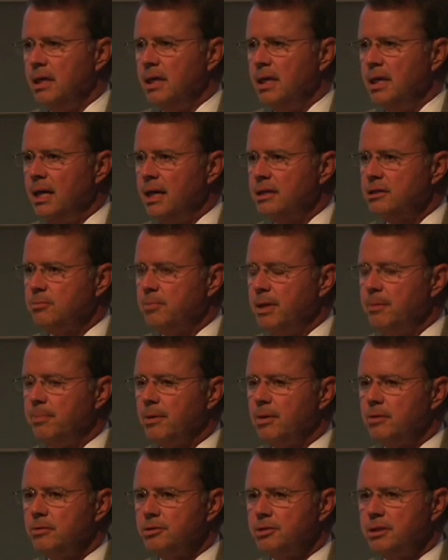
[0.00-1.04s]
He has
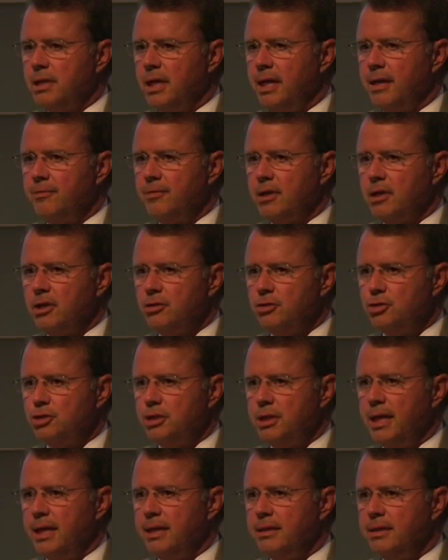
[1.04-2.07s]
people on staff that
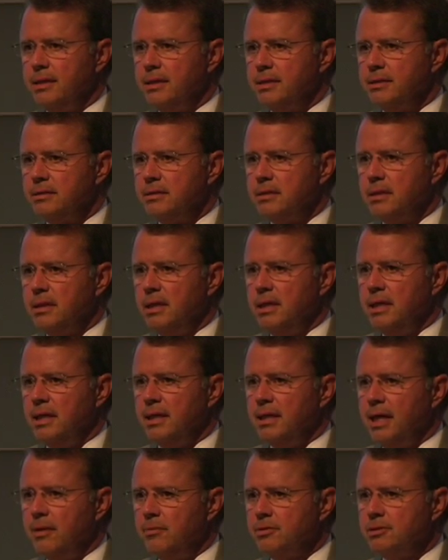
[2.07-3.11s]
understand this.
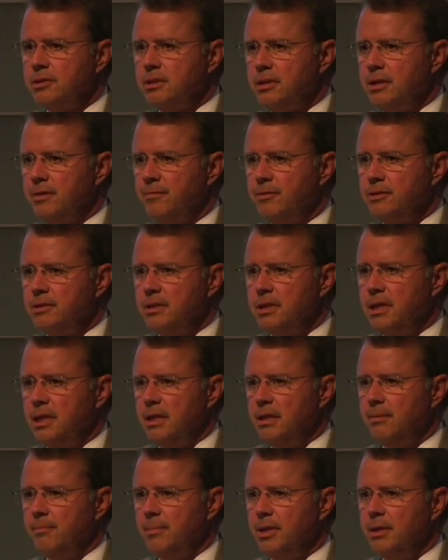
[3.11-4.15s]
And that was the difference in
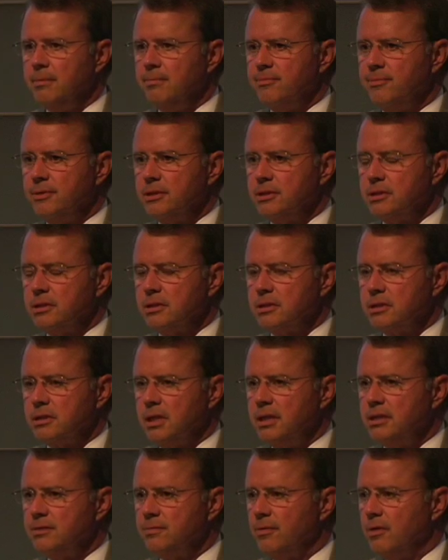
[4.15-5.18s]
him being a
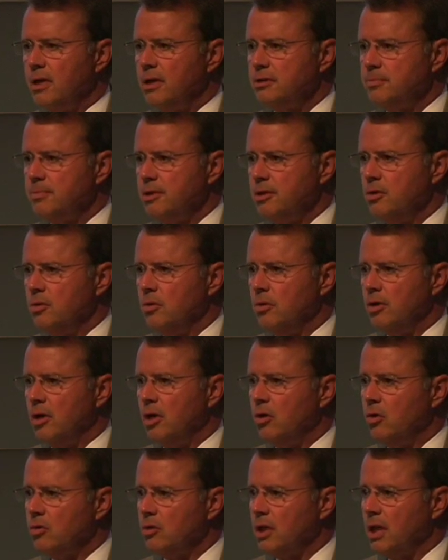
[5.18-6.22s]
successful entrepreneur
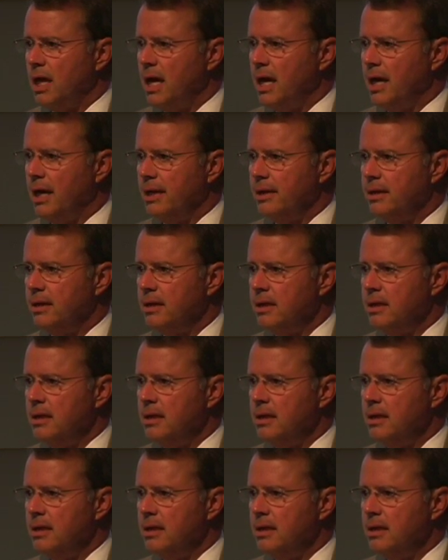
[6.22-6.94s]
online.